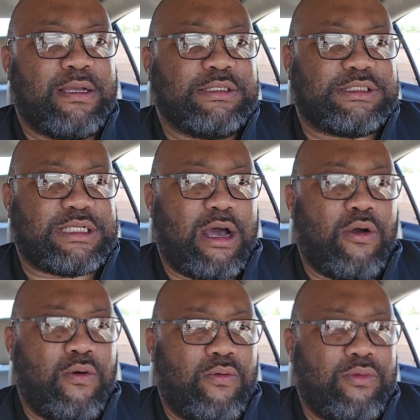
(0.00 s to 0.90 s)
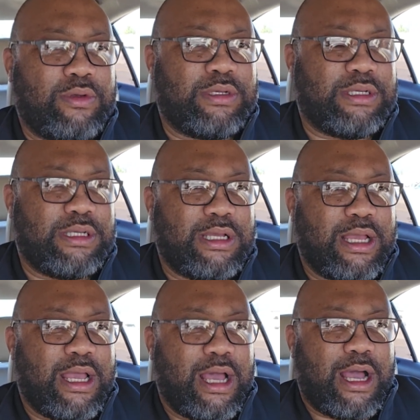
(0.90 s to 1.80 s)
So
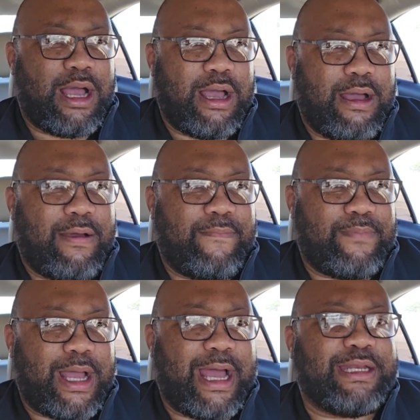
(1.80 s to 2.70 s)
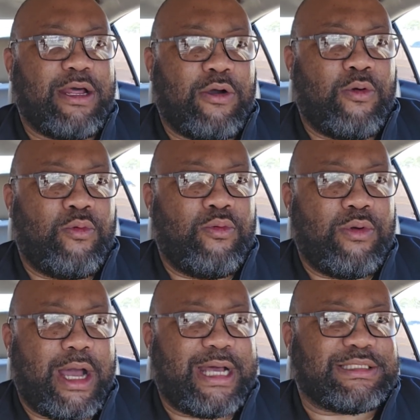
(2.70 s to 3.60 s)
I know
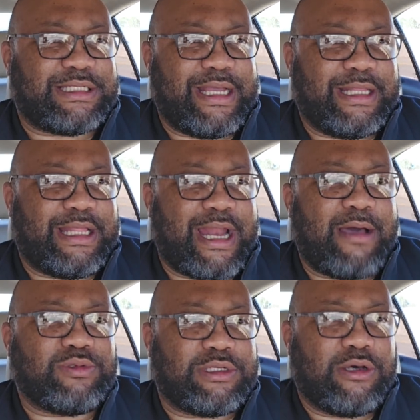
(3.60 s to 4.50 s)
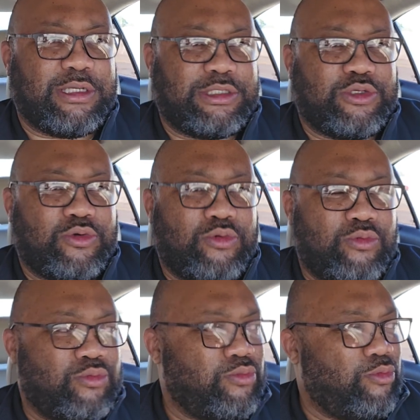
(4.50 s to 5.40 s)
I said that I was going to do
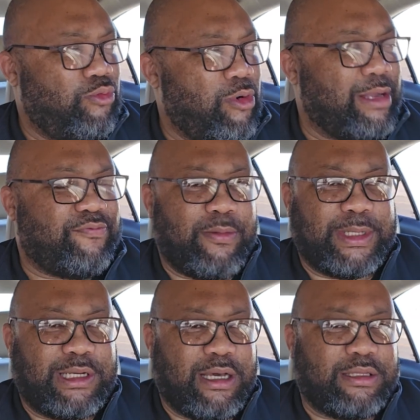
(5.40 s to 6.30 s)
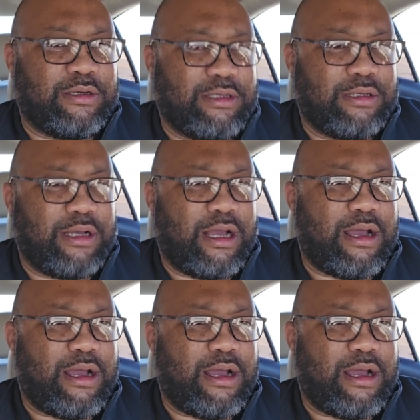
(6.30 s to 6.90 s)
one from another